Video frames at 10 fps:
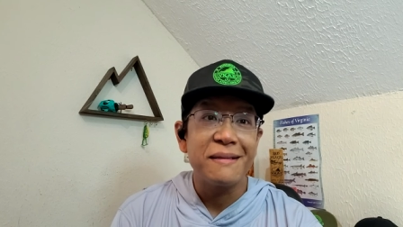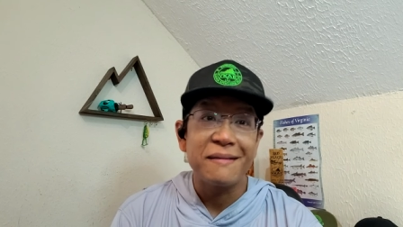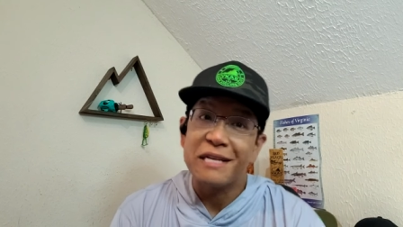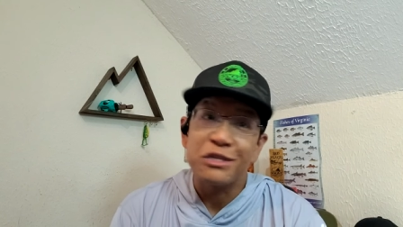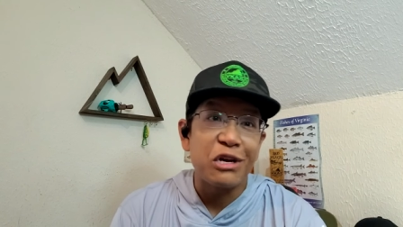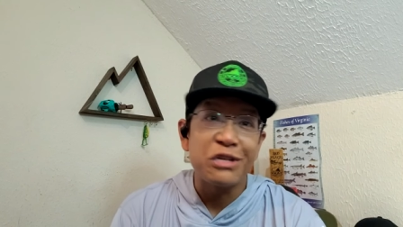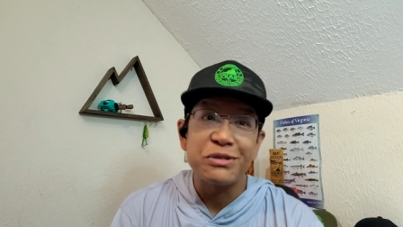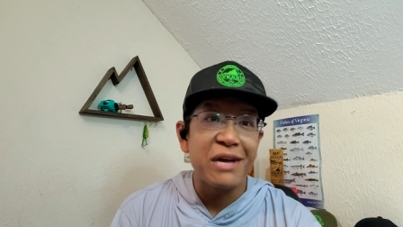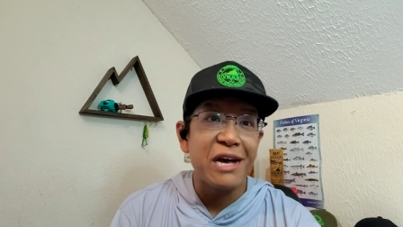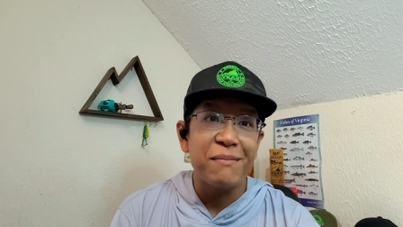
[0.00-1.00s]
That's
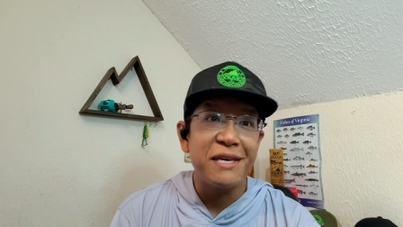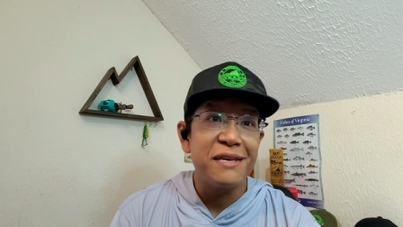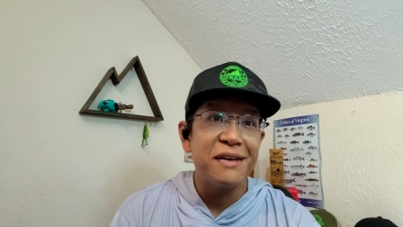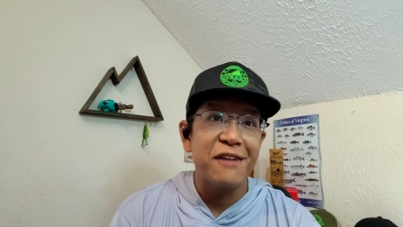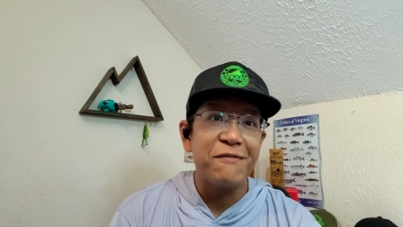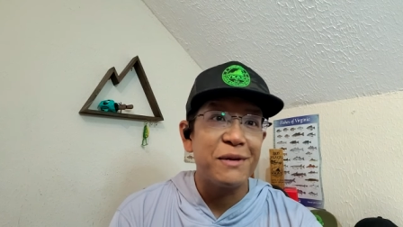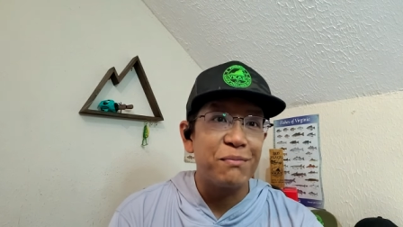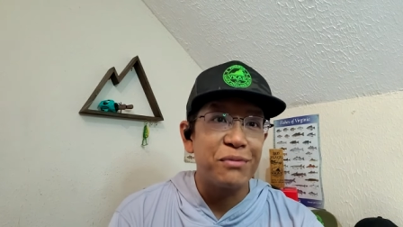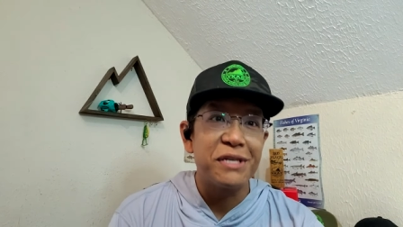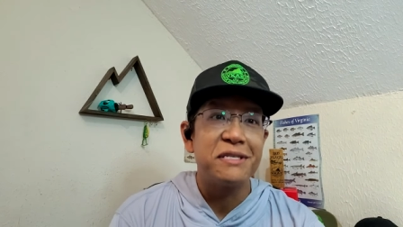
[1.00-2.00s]
also not me. I've been
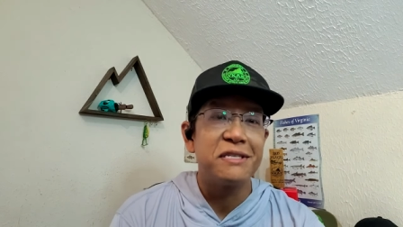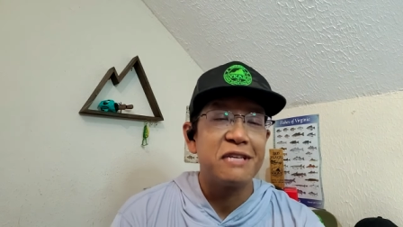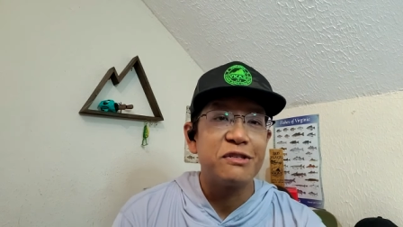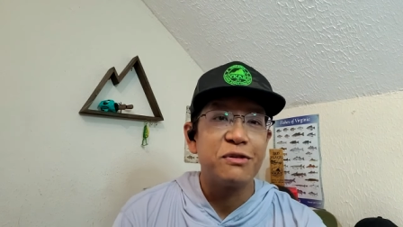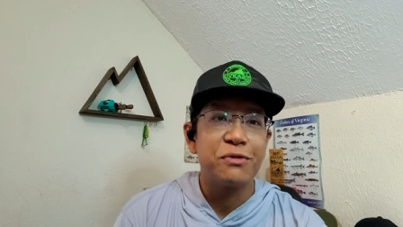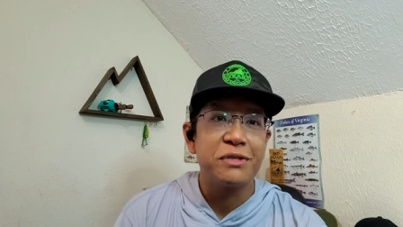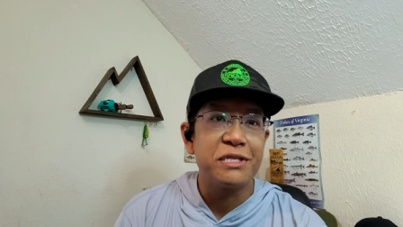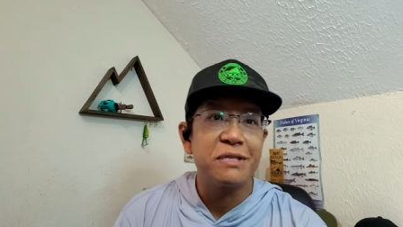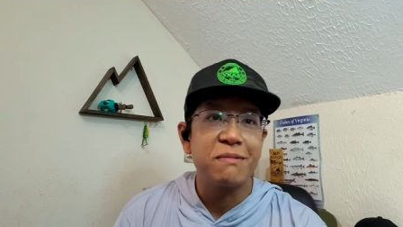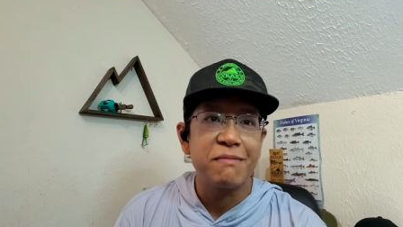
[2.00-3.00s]
pretty successful with
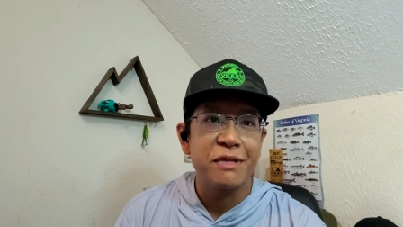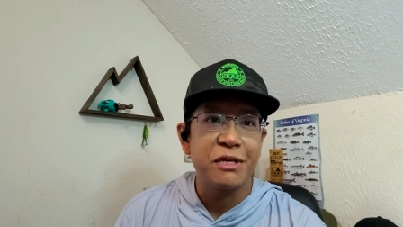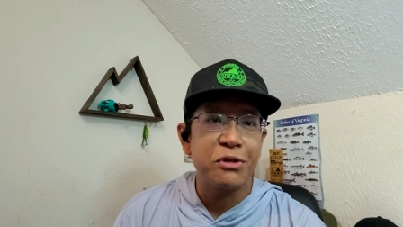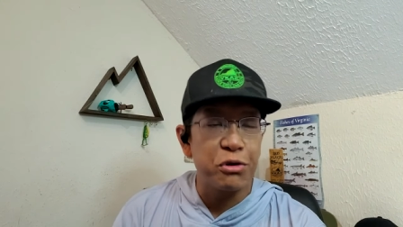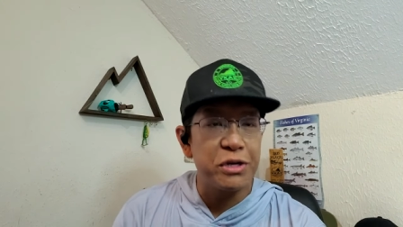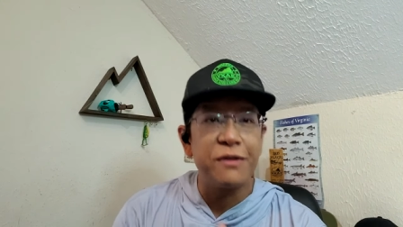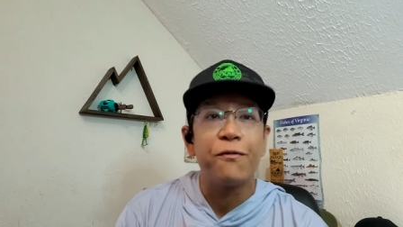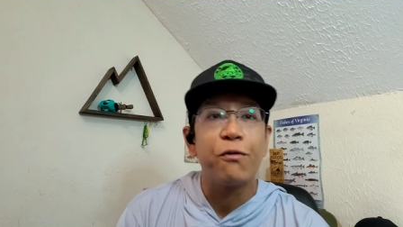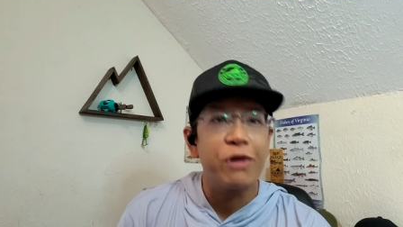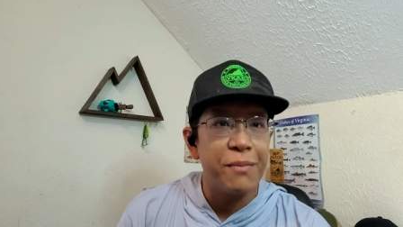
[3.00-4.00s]
just the thirty to
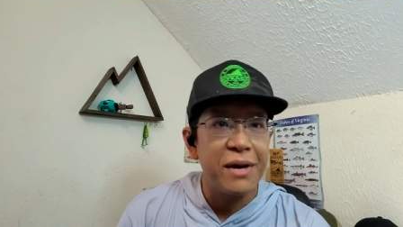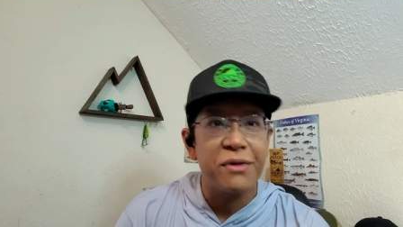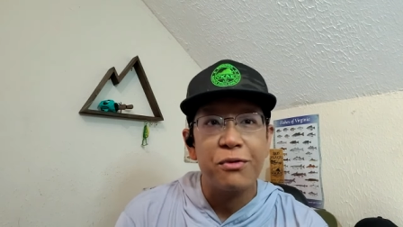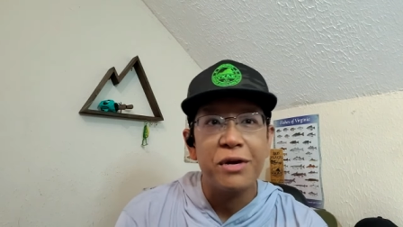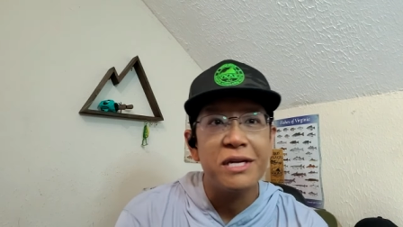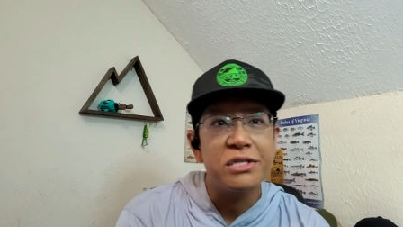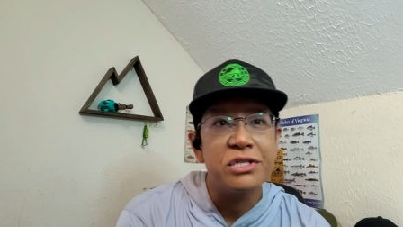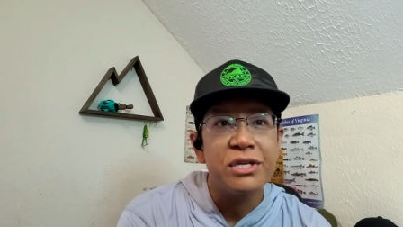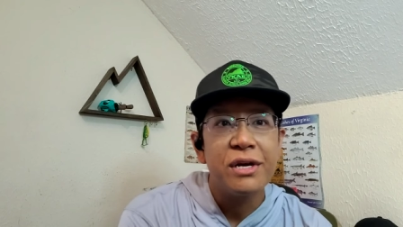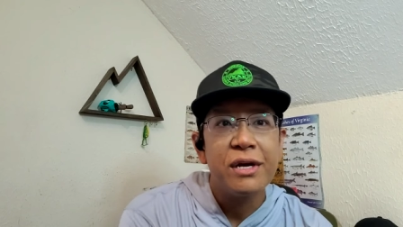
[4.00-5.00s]
forty pound range.
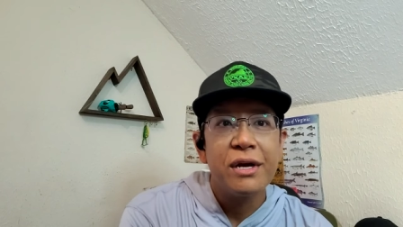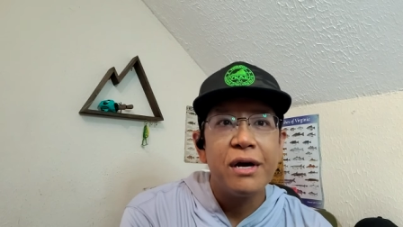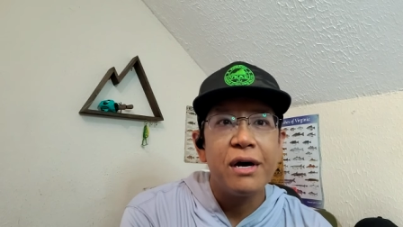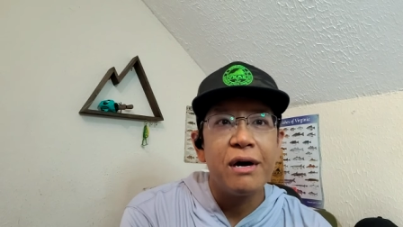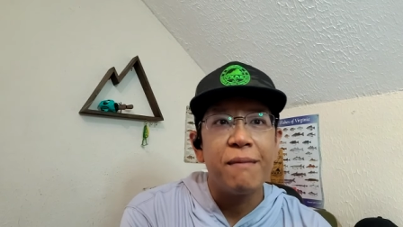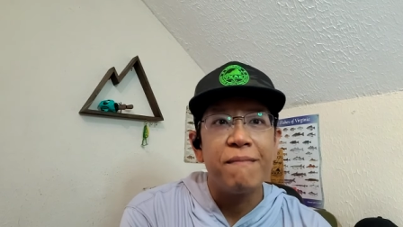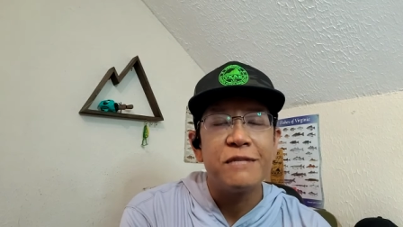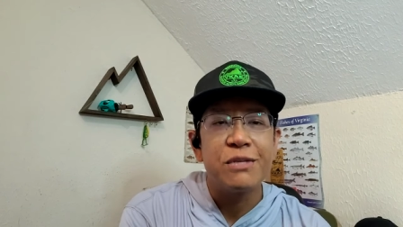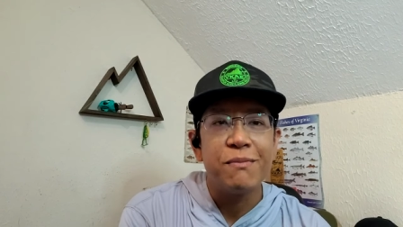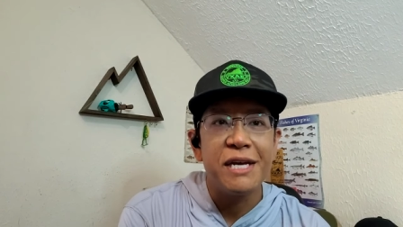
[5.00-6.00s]
Um,
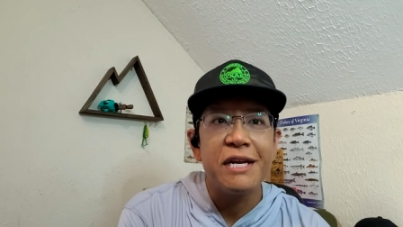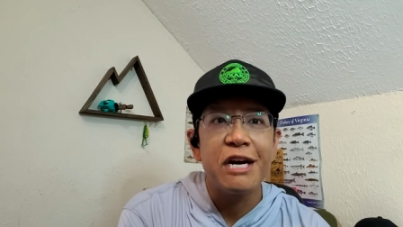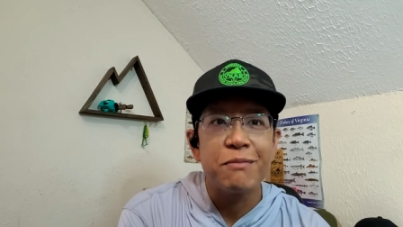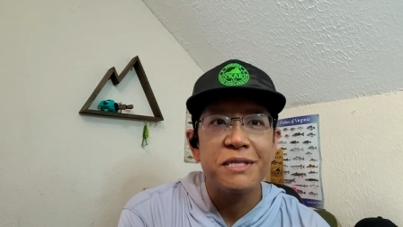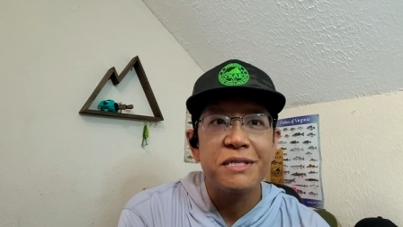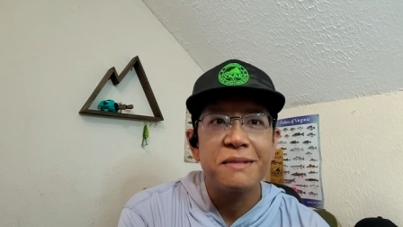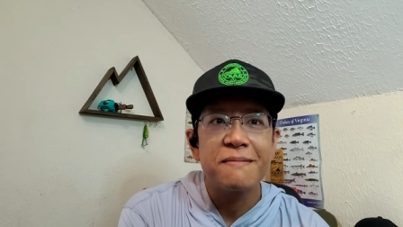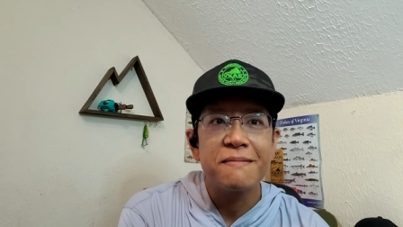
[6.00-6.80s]
to me, it helps.